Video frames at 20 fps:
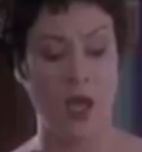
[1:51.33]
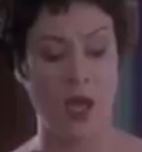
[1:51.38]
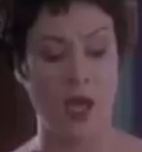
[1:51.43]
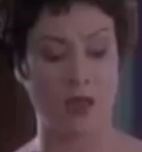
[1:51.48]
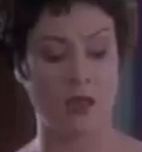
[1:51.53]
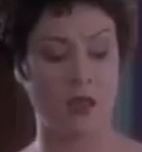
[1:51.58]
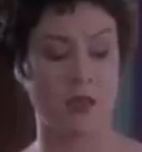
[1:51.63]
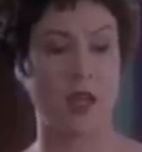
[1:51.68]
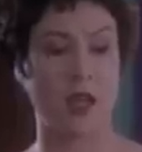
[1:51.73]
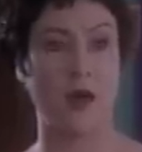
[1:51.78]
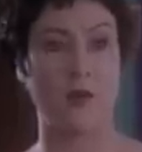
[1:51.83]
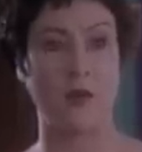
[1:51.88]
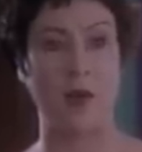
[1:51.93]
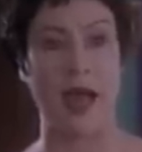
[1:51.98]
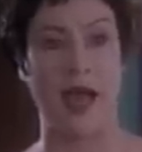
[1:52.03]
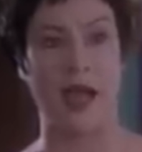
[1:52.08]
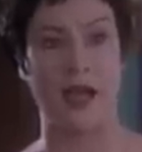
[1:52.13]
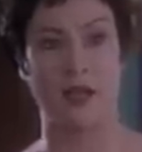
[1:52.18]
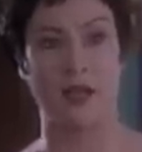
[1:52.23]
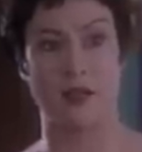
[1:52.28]
and you come
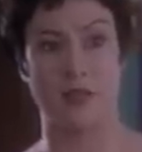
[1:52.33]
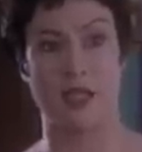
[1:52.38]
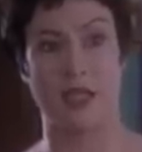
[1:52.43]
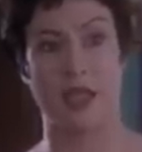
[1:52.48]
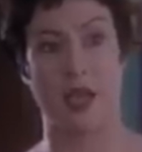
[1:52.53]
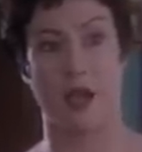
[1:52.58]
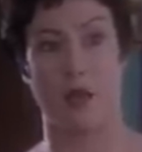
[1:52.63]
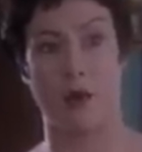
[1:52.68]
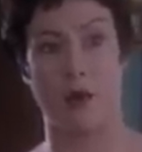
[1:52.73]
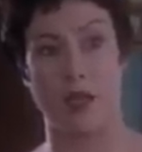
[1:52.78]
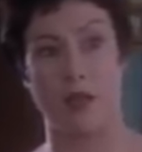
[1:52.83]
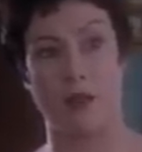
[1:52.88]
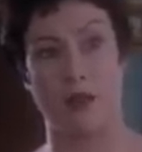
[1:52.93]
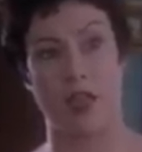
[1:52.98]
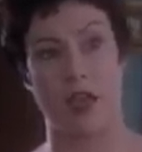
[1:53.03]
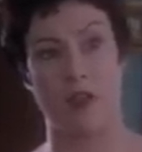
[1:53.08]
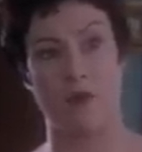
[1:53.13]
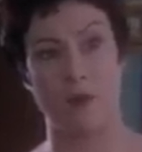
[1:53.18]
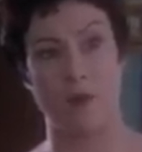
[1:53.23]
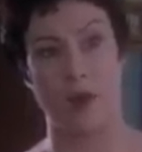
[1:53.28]
back to get what you
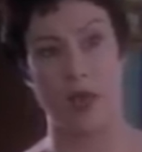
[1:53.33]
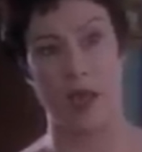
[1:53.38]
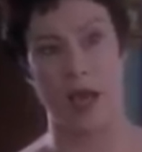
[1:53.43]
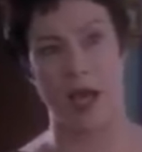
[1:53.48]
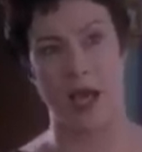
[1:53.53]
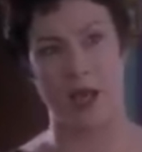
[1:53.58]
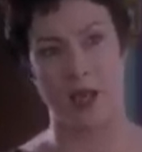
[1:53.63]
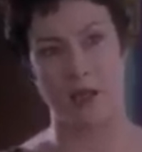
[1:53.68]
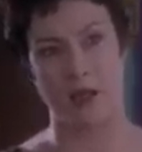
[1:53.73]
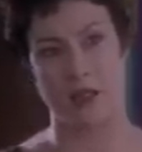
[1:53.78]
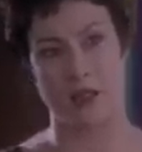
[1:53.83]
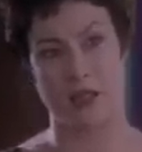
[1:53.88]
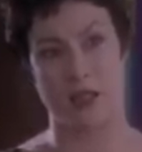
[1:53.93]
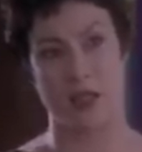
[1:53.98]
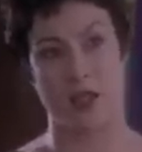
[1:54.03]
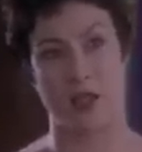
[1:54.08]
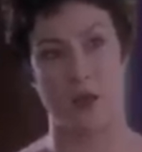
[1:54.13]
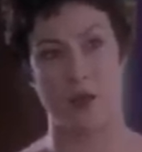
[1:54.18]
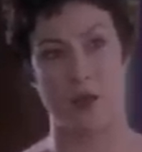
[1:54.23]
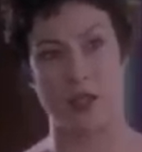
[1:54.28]
left behind, it's
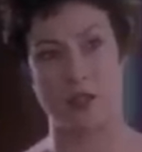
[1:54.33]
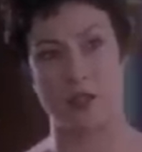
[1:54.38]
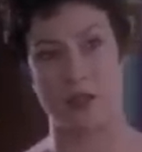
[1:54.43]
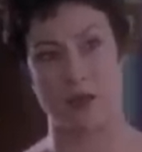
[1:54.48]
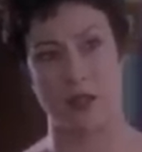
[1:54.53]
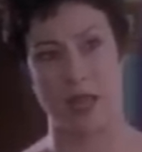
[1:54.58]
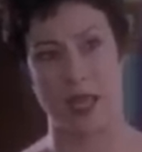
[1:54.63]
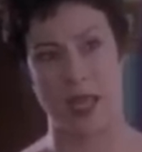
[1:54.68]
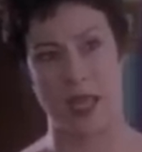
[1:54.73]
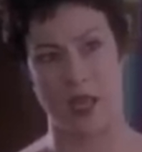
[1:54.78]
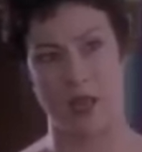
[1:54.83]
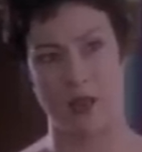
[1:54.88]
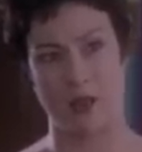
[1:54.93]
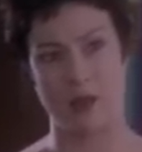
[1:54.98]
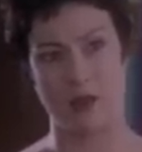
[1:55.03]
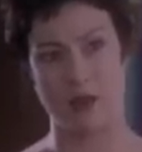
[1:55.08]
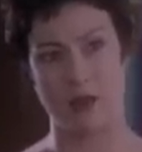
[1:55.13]
gonna be too late.